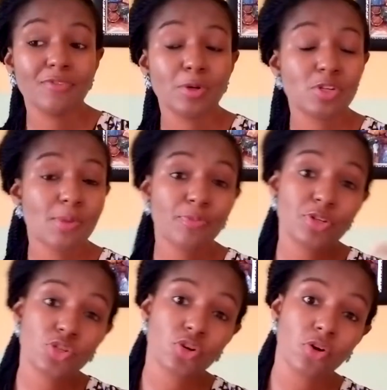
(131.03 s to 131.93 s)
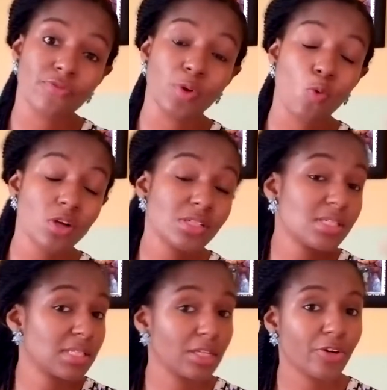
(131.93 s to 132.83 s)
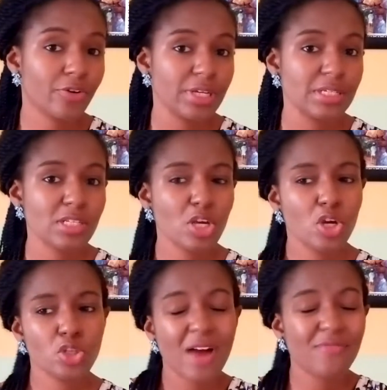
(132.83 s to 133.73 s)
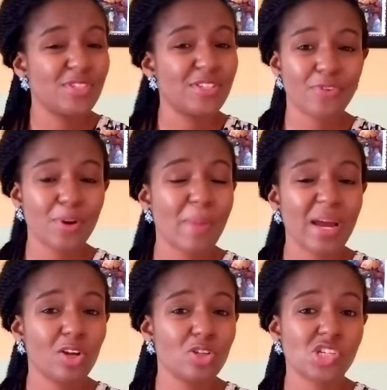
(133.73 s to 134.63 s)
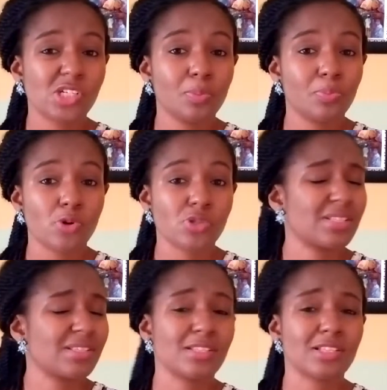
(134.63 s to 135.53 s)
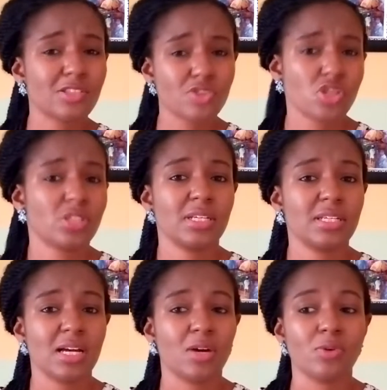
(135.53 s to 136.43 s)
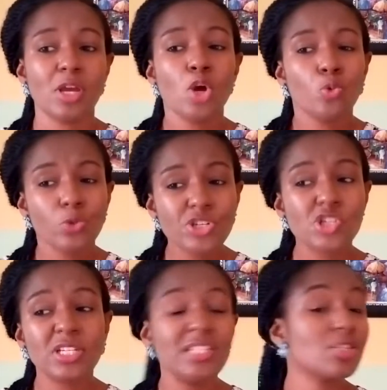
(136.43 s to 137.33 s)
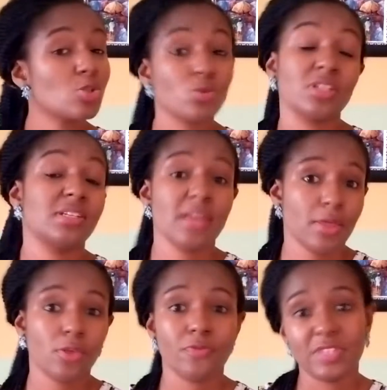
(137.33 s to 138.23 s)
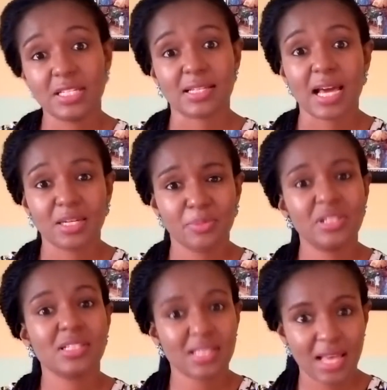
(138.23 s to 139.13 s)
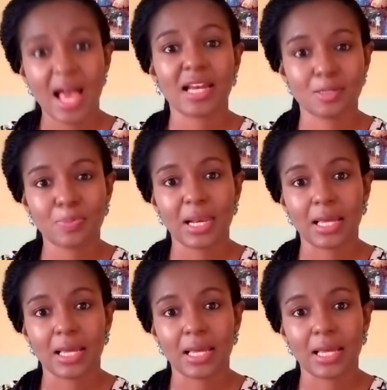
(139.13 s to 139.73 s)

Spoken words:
If the temperature of the waters increase, you have different biological processes shutting down, which leads to the death of these animals and